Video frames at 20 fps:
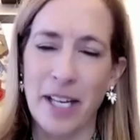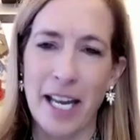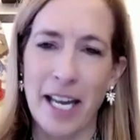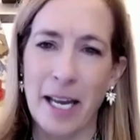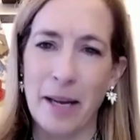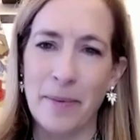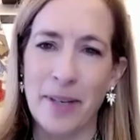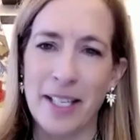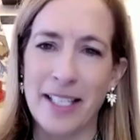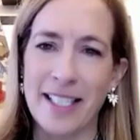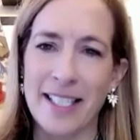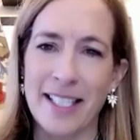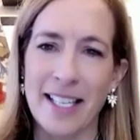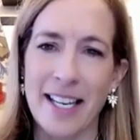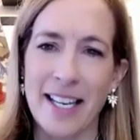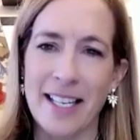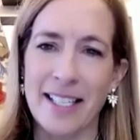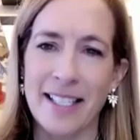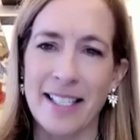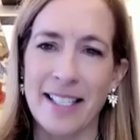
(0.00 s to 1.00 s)
game. It's
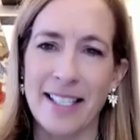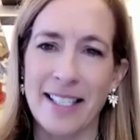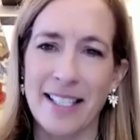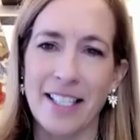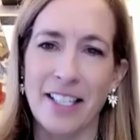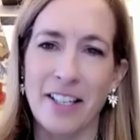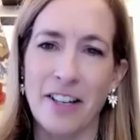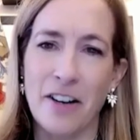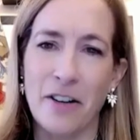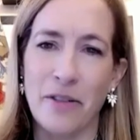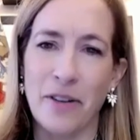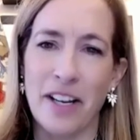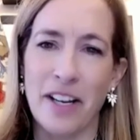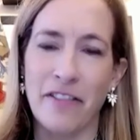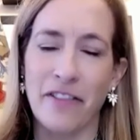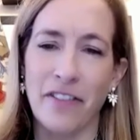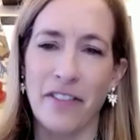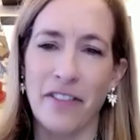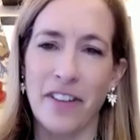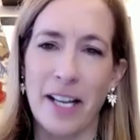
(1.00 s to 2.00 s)

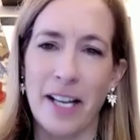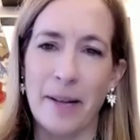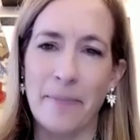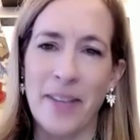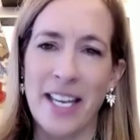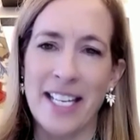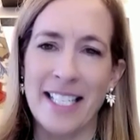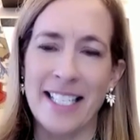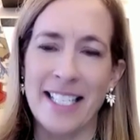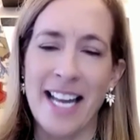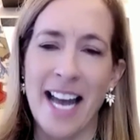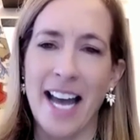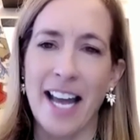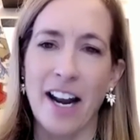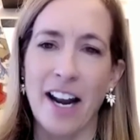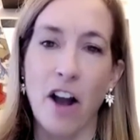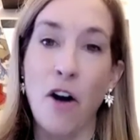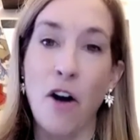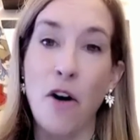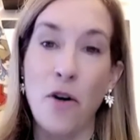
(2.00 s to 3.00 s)
if it's
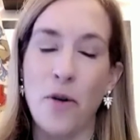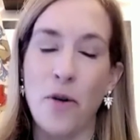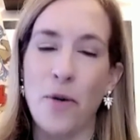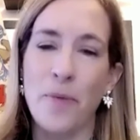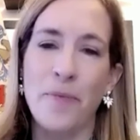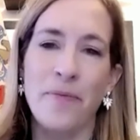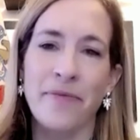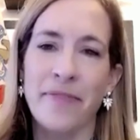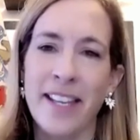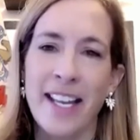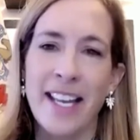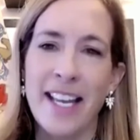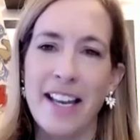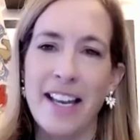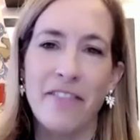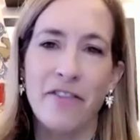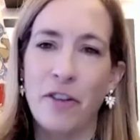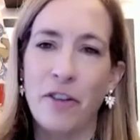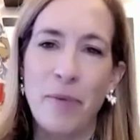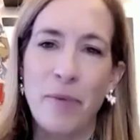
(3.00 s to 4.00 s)
not, oh,
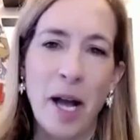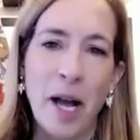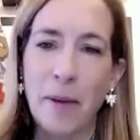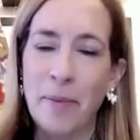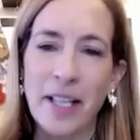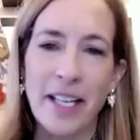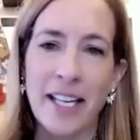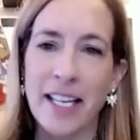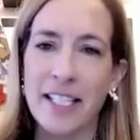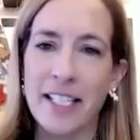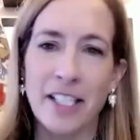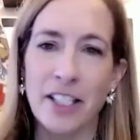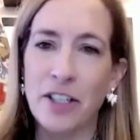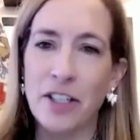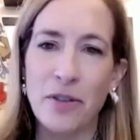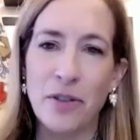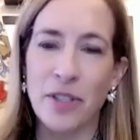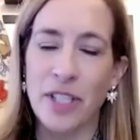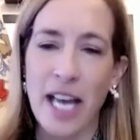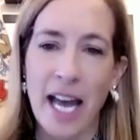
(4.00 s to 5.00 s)
if Republicans
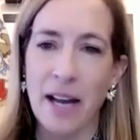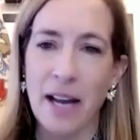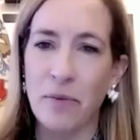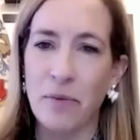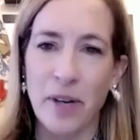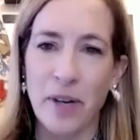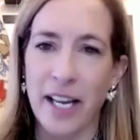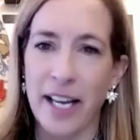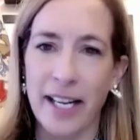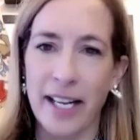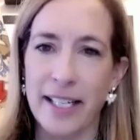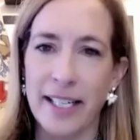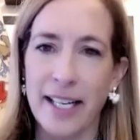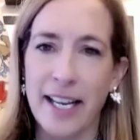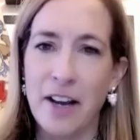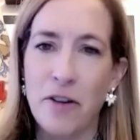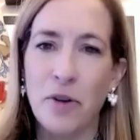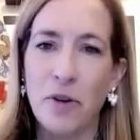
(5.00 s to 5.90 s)
lose, I win.